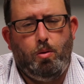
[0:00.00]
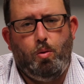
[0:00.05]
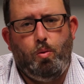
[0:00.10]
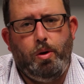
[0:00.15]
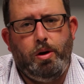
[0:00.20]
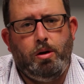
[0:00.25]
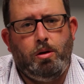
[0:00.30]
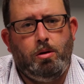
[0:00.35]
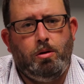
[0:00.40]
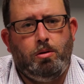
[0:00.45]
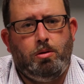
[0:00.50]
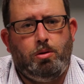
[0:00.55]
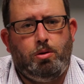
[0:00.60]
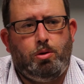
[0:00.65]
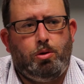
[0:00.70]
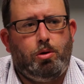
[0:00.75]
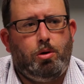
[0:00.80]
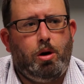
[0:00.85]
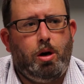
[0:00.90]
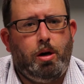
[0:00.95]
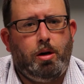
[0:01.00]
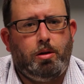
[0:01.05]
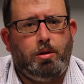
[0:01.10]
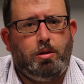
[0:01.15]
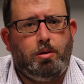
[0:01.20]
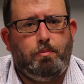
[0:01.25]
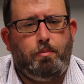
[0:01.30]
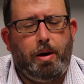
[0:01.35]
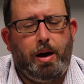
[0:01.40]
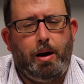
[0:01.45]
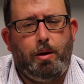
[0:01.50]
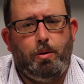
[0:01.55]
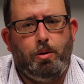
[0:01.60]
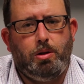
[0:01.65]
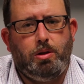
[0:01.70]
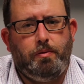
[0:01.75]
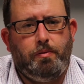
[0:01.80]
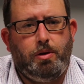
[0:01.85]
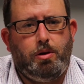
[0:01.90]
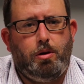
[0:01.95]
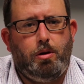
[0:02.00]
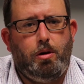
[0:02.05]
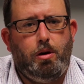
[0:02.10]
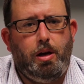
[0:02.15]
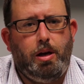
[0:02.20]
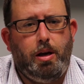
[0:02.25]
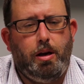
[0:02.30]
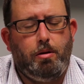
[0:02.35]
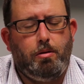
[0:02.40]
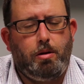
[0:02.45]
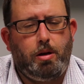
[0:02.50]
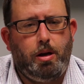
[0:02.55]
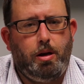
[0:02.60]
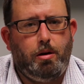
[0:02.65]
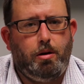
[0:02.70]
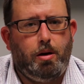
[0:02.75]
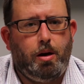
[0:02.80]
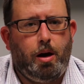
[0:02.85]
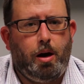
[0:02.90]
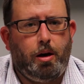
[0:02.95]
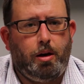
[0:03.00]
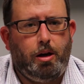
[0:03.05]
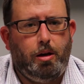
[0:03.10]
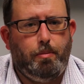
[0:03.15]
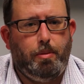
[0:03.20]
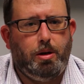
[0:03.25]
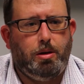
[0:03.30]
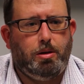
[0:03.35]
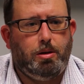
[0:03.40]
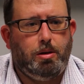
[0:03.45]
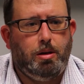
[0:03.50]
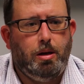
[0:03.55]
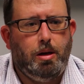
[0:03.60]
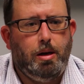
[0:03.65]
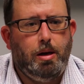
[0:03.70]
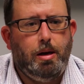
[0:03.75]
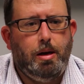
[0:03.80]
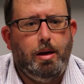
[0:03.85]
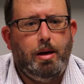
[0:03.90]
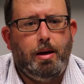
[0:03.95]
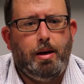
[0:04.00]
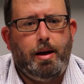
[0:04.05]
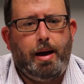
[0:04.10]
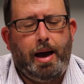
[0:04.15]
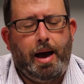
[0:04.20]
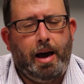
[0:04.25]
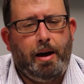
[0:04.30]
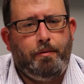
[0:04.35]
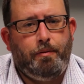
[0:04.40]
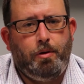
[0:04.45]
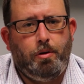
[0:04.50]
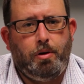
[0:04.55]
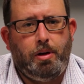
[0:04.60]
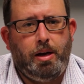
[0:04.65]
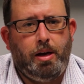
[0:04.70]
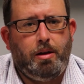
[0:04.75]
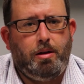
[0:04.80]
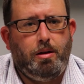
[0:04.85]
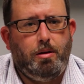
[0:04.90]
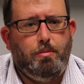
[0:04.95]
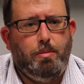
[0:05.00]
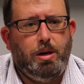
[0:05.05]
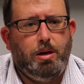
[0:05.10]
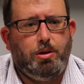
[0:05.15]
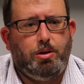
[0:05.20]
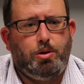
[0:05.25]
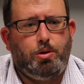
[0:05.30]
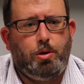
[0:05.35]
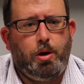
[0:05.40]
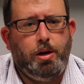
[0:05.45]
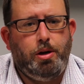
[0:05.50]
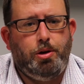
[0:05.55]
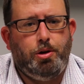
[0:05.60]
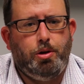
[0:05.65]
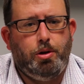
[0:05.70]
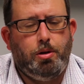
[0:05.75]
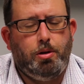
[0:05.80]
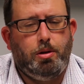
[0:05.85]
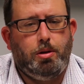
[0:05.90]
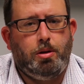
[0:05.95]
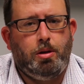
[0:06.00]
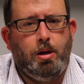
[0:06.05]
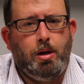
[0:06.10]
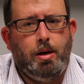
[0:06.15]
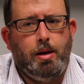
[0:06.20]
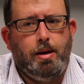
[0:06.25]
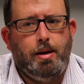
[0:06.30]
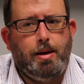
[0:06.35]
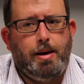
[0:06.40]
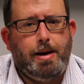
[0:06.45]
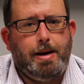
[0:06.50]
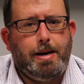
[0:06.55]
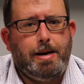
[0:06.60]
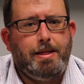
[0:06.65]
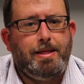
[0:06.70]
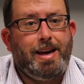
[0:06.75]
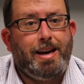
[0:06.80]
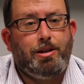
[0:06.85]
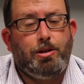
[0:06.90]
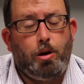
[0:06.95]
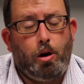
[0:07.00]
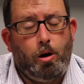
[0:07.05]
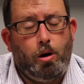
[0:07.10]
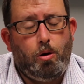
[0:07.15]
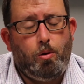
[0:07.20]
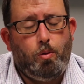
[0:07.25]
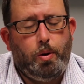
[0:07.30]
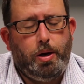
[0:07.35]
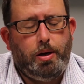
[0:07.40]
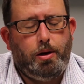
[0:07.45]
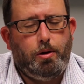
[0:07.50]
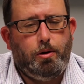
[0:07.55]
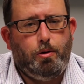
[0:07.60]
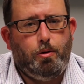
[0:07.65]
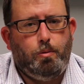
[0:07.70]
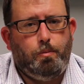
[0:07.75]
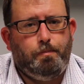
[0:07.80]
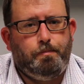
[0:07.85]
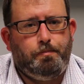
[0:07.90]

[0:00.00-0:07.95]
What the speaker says: Wills, trusts, powers of attorney, healthcare documents, after-death administrations, that's all we do.